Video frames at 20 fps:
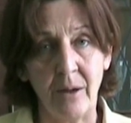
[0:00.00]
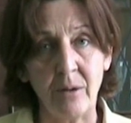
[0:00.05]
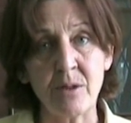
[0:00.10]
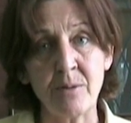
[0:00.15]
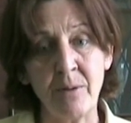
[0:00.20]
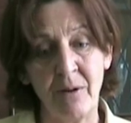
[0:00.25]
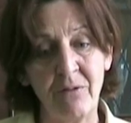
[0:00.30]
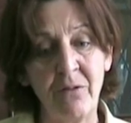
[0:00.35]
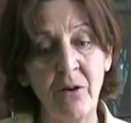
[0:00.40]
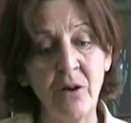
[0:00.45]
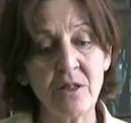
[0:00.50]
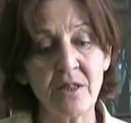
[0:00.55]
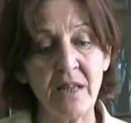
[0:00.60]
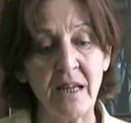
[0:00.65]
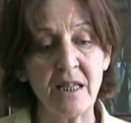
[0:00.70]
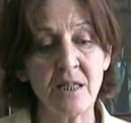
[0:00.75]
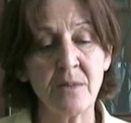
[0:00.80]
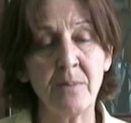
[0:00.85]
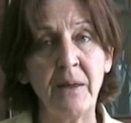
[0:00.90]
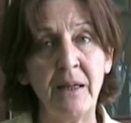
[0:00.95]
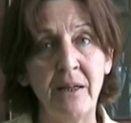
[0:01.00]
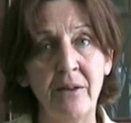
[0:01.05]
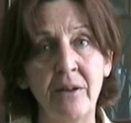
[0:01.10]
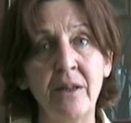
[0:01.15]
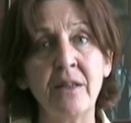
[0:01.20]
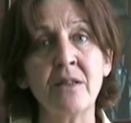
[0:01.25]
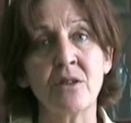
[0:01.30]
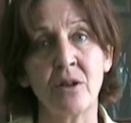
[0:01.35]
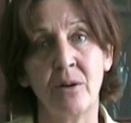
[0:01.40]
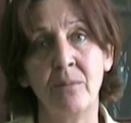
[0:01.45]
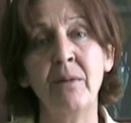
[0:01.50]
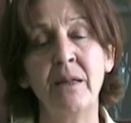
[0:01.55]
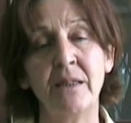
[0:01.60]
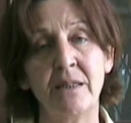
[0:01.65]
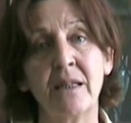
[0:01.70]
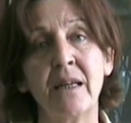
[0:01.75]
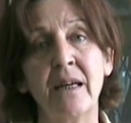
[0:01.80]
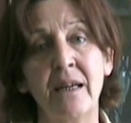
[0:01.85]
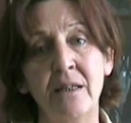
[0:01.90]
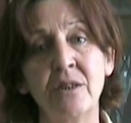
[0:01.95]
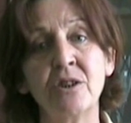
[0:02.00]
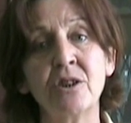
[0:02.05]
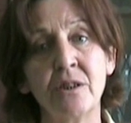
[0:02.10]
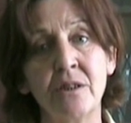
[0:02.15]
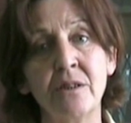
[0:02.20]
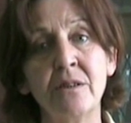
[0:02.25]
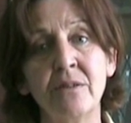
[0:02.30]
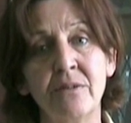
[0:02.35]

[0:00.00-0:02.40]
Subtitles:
That was my first experience on medication.